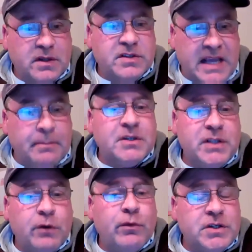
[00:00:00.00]
is same
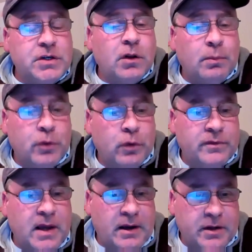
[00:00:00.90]
as the original
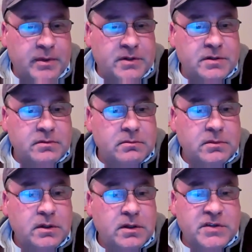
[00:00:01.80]
approved documents.
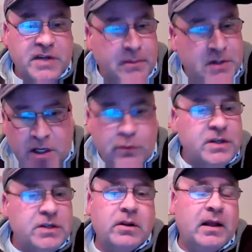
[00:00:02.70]
Same as the
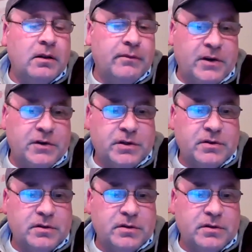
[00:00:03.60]
original elevations.